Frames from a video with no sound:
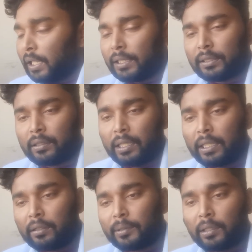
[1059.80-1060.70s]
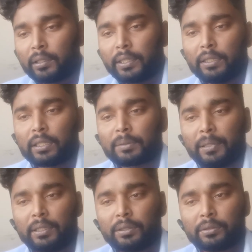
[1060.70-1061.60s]
as I have already
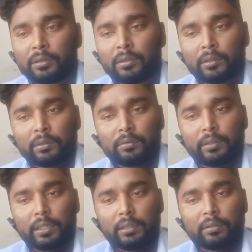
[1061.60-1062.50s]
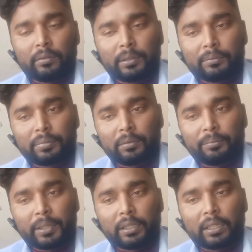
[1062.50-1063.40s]
explained you, we are recovering
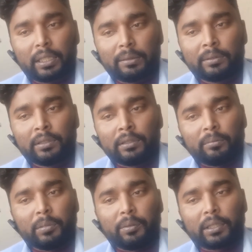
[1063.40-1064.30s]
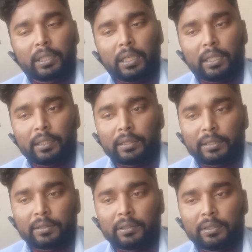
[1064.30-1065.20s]
from pen drive, memory card,
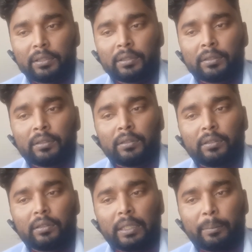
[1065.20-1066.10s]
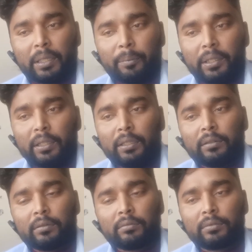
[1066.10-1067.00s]
SSD,
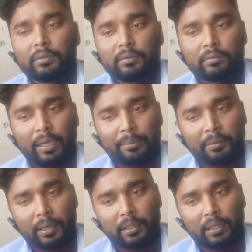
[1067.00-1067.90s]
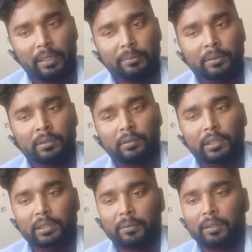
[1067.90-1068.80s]
NVMe, laptop hard drive,
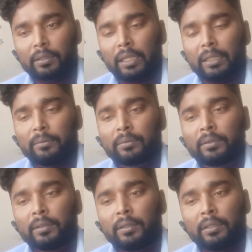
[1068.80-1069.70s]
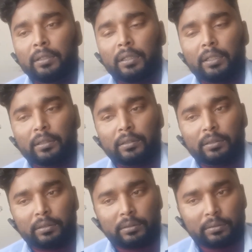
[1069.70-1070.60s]
desktop hard drive, and
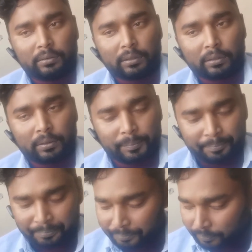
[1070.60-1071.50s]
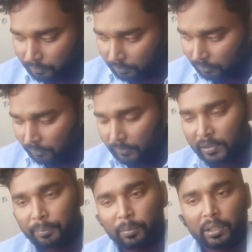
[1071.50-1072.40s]
the
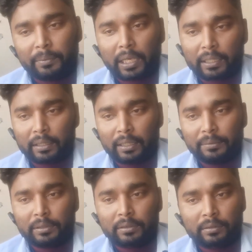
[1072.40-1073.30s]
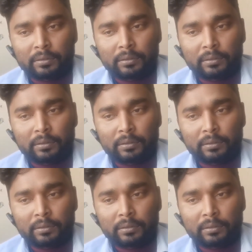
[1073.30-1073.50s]
portable hard drives